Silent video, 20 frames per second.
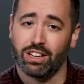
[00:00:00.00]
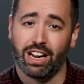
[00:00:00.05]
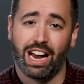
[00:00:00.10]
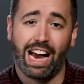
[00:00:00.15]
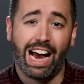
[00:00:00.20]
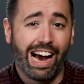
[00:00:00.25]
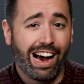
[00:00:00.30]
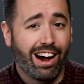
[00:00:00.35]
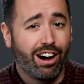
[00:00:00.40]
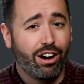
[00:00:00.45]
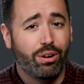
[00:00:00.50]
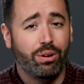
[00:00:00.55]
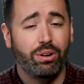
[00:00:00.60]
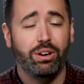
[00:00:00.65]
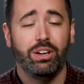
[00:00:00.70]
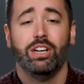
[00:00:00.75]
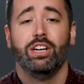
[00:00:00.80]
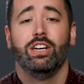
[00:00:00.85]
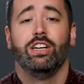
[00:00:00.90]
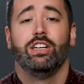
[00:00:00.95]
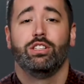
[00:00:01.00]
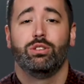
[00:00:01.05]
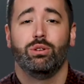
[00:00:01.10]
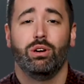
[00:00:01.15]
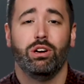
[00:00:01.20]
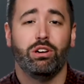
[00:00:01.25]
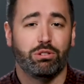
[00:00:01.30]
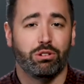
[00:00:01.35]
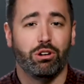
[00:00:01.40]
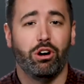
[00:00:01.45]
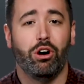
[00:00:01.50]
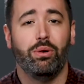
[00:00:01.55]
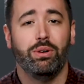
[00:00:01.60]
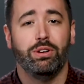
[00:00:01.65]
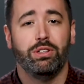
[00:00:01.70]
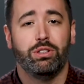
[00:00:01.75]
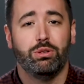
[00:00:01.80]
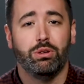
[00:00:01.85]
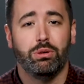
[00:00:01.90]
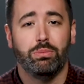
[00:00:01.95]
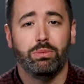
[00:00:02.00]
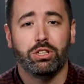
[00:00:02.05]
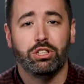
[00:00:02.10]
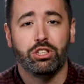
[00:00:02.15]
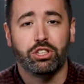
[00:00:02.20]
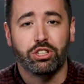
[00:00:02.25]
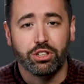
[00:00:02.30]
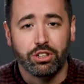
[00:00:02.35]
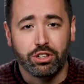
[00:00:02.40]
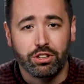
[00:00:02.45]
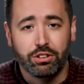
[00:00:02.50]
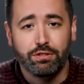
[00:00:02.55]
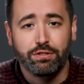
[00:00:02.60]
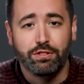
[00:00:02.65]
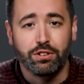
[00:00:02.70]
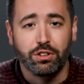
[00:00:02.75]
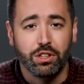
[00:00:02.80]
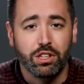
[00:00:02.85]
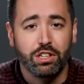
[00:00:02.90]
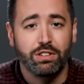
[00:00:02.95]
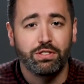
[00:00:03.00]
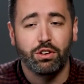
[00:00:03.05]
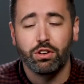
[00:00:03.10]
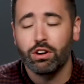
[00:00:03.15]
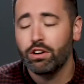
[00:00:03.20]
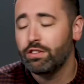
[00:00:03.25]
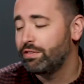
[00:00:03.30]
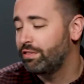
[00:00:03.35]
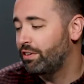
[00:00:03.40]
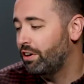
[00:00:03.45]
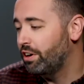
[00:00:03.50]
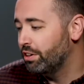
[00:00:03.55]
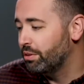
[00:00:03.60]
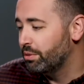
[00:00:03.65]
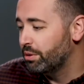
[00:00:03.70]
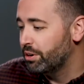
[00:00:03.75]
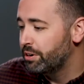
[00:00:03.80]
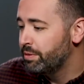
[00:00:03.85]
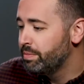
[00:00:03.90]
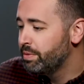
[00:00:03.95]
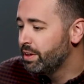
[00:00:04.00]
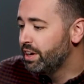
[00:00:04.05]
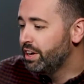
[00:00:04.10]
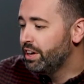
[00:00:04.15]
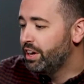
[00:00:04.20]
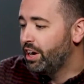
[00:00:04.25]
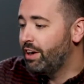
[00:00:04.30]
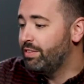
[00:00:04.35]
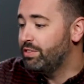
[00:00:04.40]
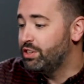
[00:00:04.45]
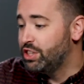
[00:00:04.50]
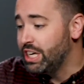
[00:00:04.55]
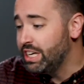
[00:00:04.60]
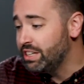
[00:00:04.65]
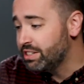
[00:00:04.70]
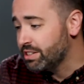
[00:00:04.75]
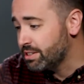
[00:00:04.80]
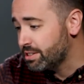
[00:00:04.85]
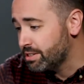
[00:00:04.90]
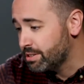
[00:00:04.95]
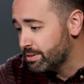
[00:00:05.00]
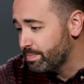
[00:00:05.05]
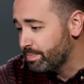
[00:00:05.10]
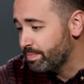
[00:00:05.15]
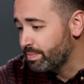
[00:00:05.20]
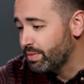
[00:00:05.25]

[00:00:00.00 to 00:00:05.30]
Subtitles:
How do I grow into a mature, fully devoted follower of Jesus?